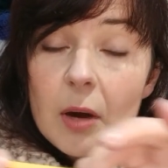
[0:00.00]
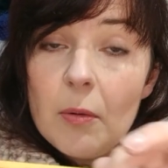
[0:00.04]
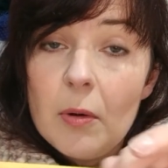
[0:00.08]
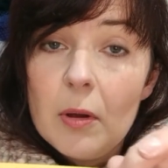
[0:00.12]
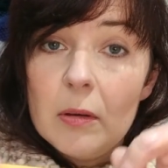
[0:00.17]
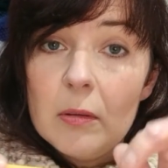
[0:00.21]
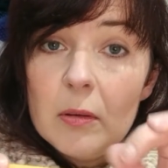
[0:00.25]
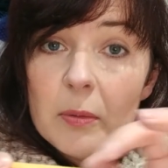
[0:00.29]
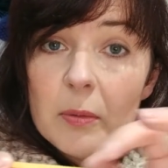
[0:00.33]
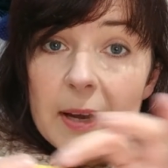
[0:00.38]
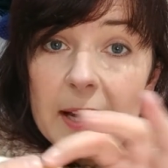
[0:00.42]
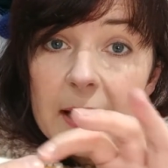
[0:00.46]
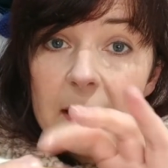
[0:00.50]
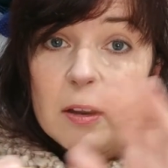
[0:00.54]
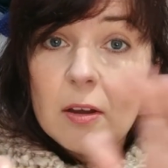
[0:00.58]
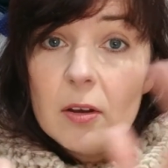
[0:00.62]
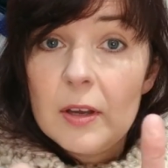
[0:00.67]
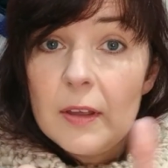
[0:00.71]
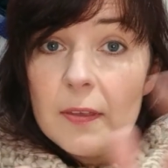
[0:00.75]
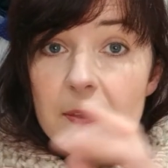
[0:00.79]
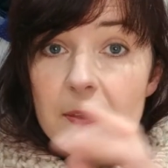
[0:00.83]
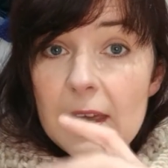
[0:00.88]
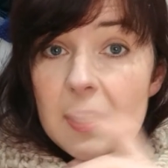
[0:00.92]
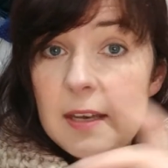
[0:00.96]
go all the way
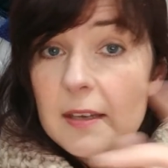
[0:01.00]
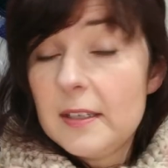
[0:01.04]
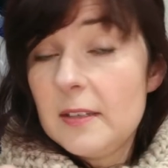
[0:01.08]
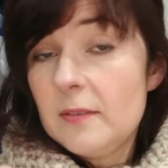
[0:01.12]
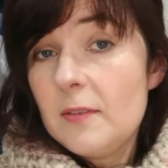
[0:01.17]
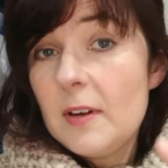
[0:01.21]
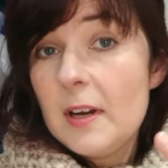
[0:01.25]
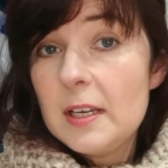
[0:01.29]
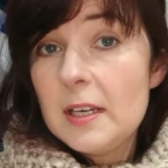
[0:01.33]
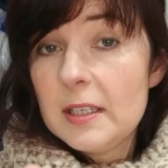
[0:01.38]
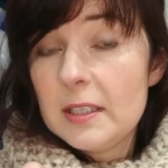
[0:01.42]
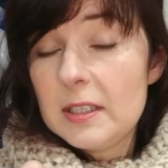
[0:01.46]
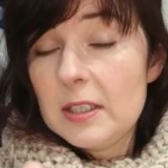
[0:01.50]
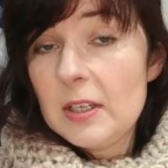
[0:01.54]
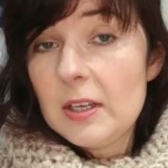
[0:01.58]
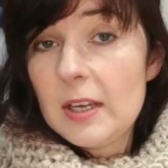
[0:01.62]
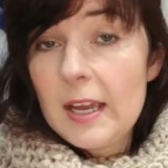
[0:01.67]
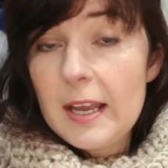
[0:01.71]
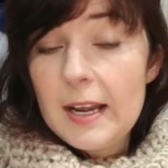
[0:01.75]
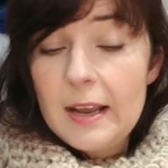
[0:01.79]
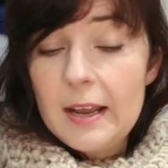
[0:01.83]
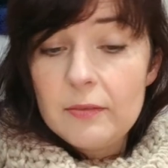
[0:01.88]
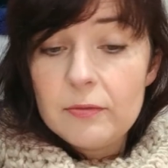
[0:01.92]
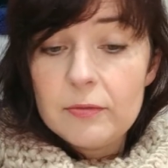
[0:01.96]
along and then divide it so
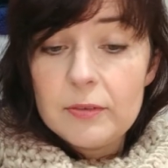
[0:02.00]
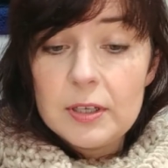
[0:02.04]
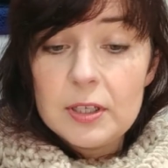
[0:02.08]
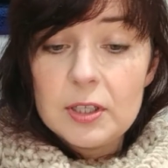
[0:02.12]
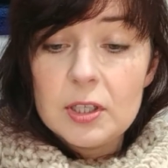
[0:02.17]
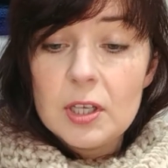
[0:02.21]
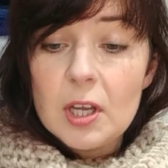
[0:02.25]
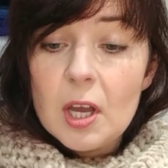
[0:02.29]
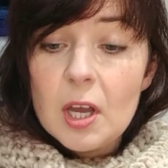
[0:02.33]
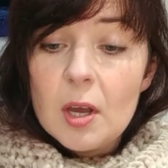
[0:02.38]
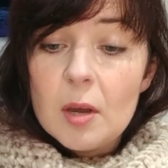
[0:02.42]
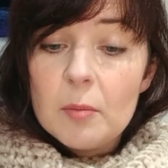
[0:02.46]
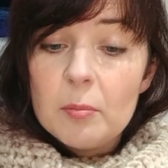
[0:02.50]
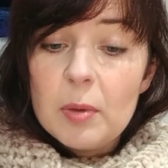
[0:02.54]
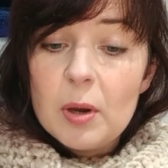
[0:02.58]
you get an average.